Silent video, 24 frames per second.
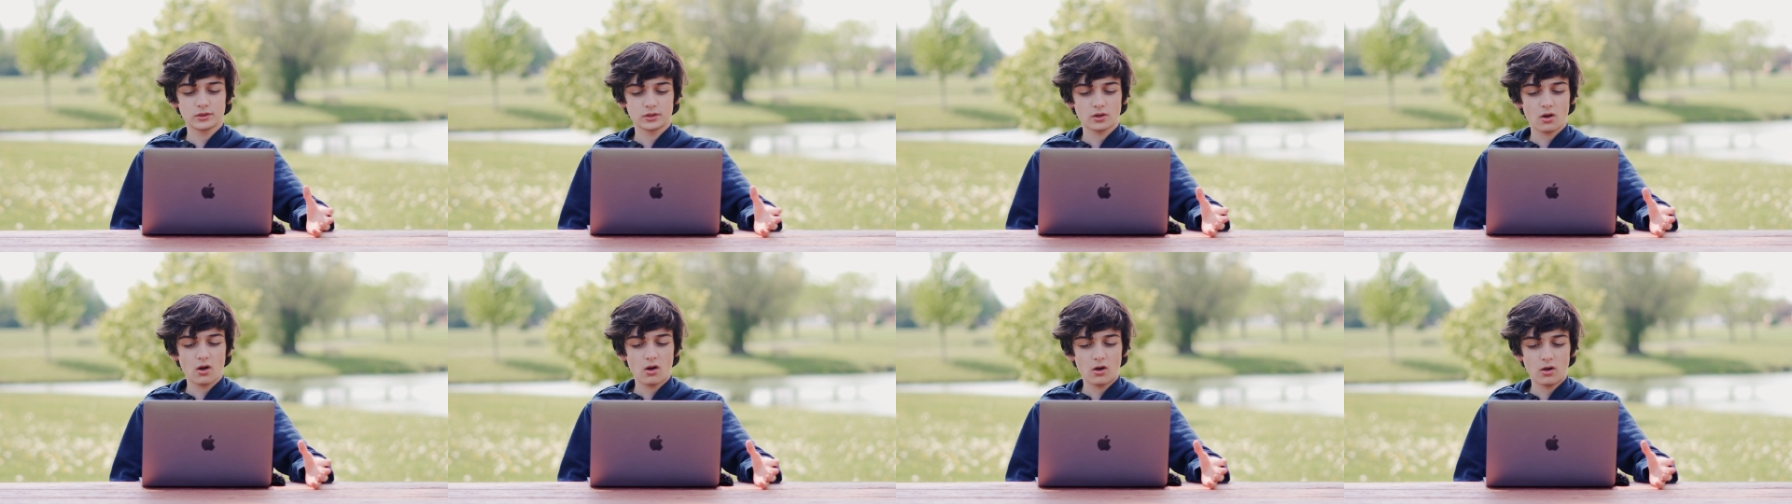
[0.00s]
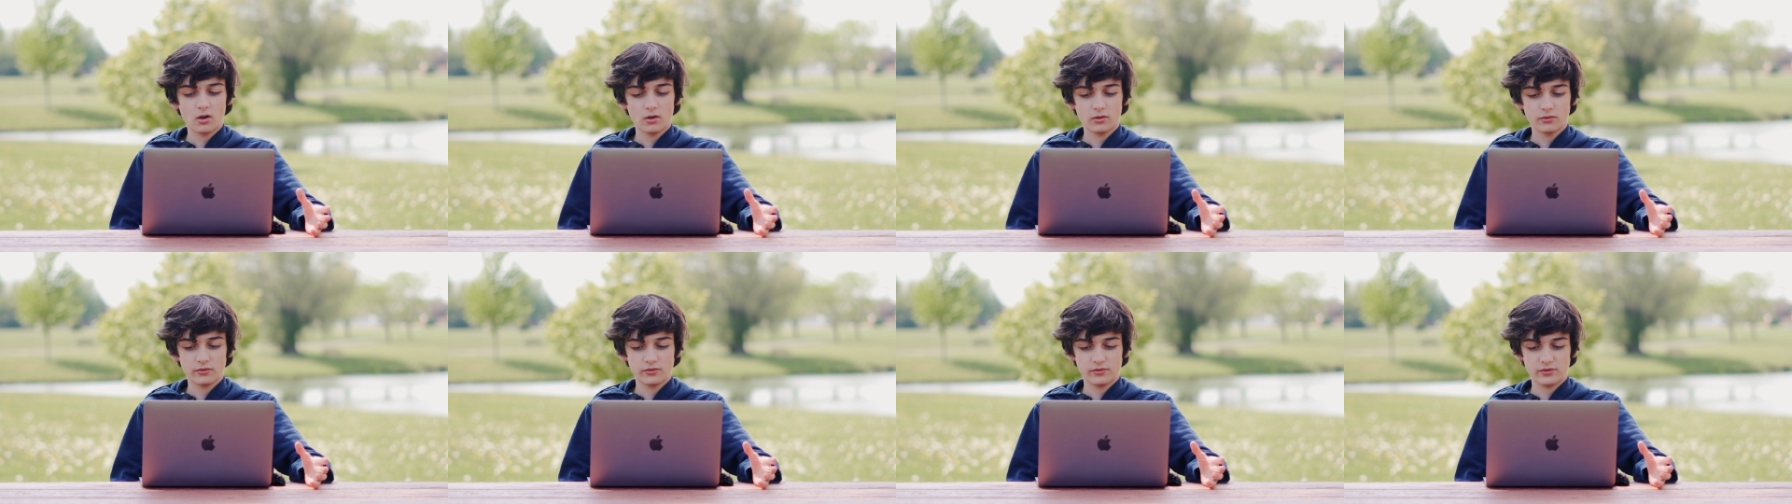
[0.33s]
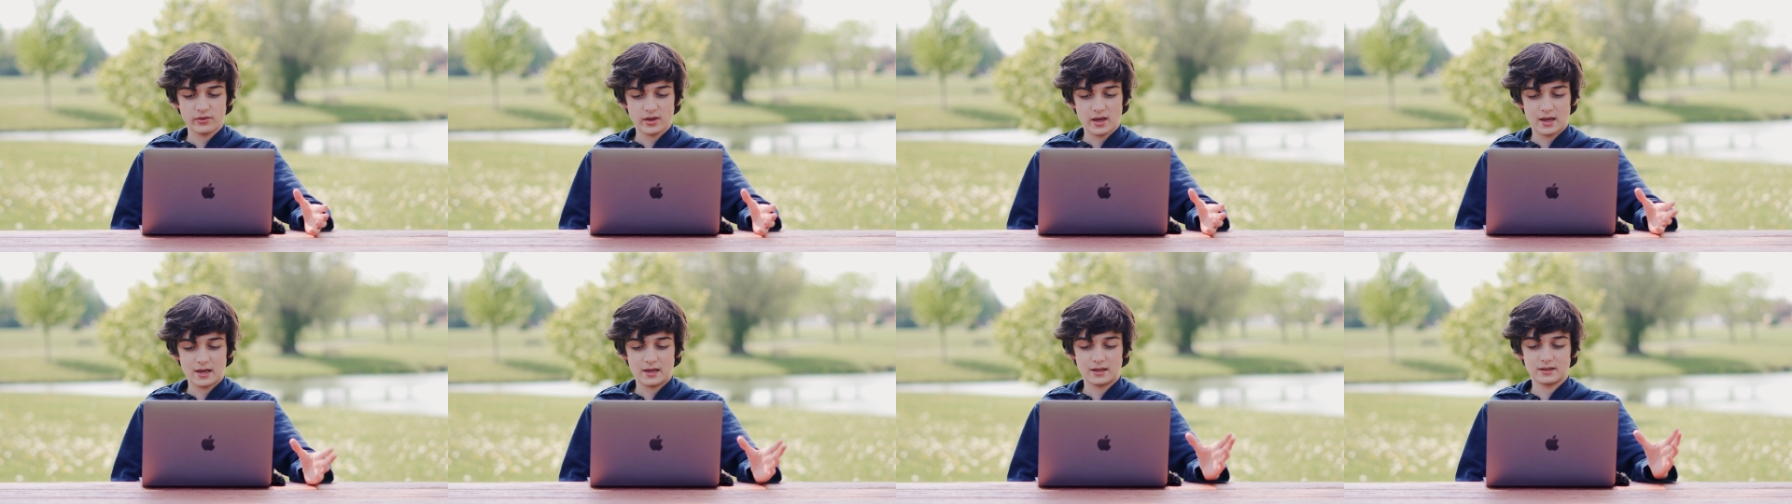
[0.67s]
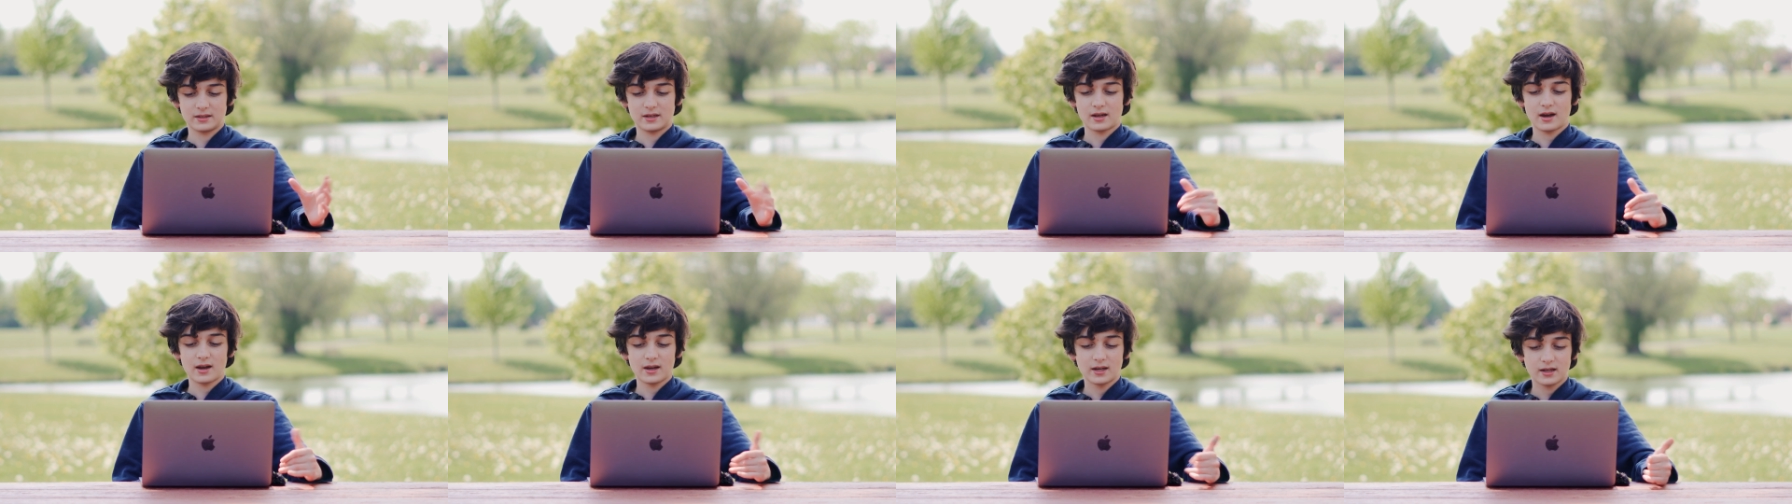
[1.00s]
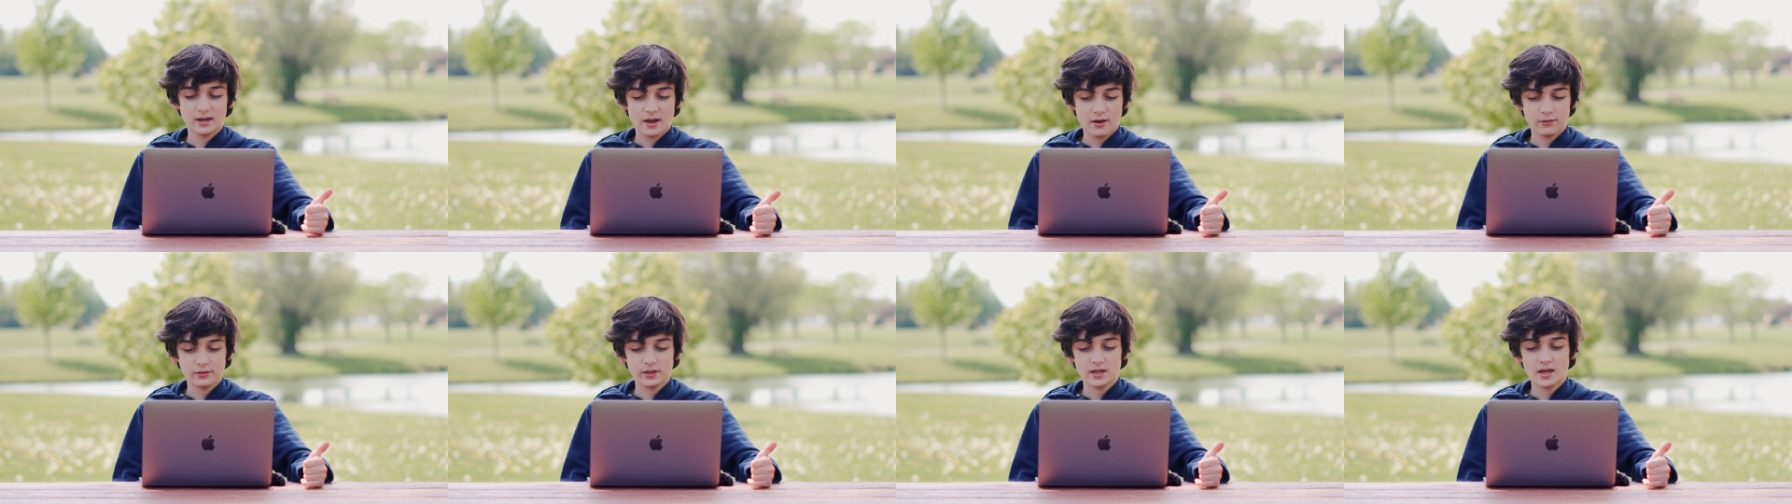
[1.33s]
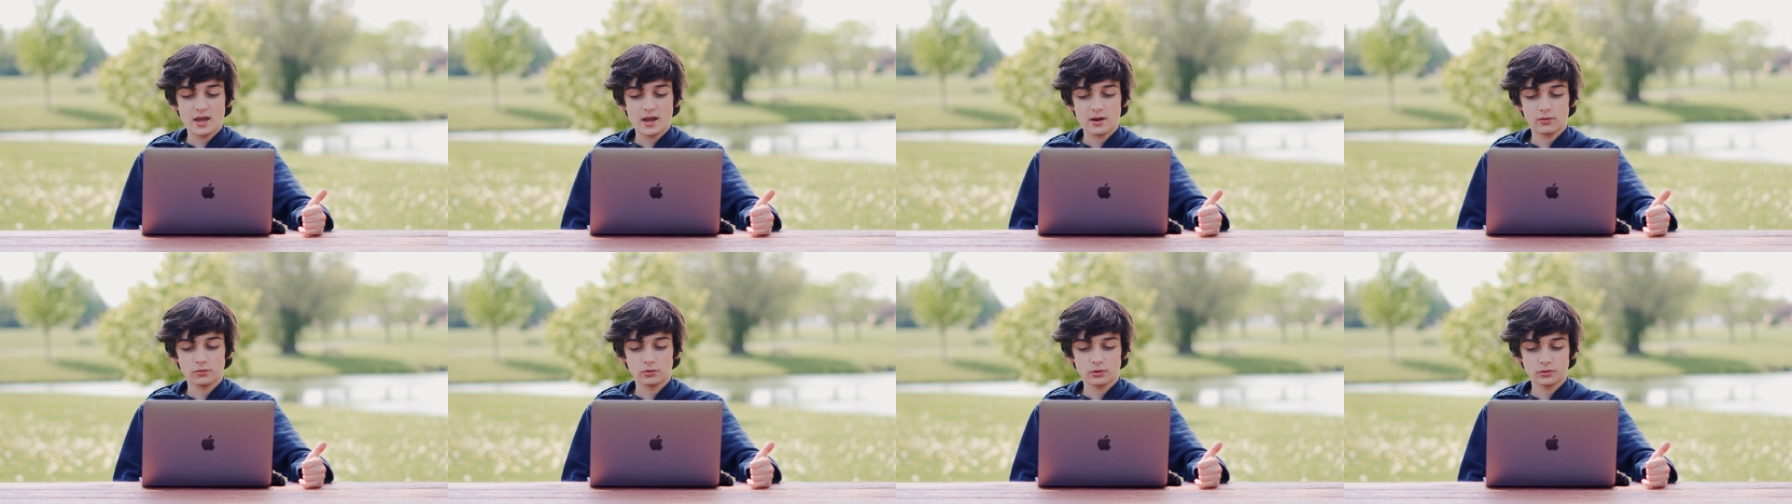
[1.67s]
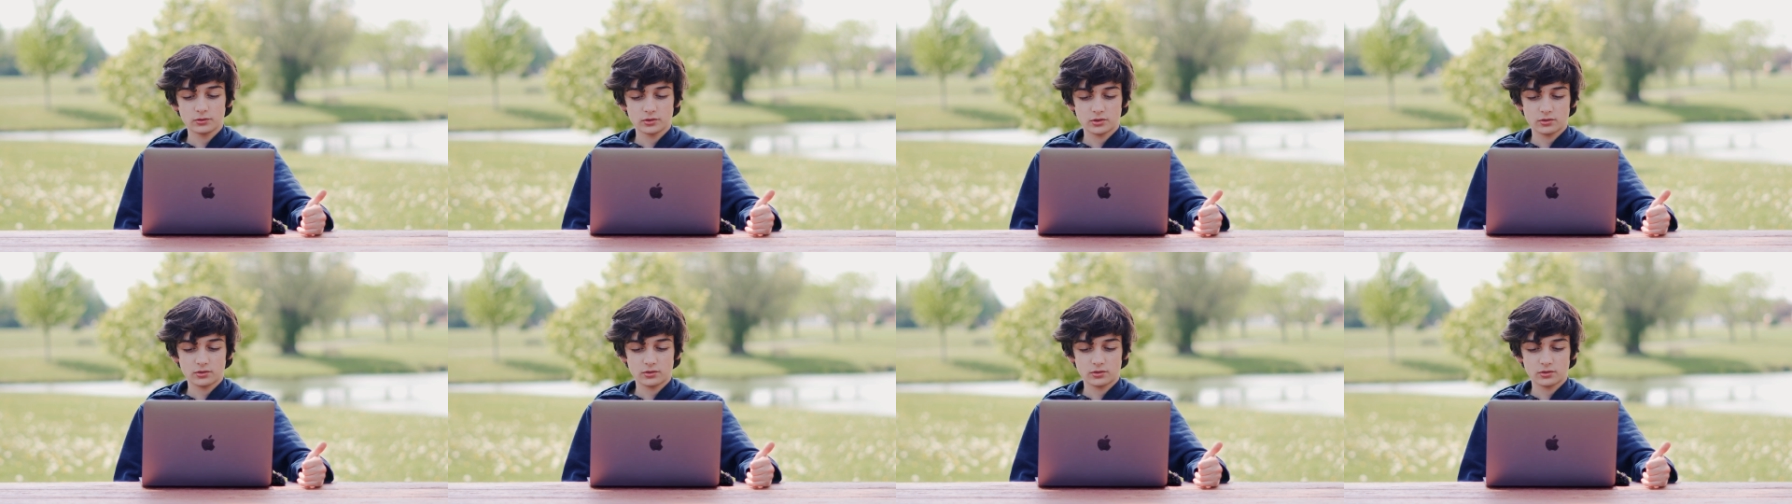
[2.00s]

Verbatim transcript: Resolve and cutting down the A-roll.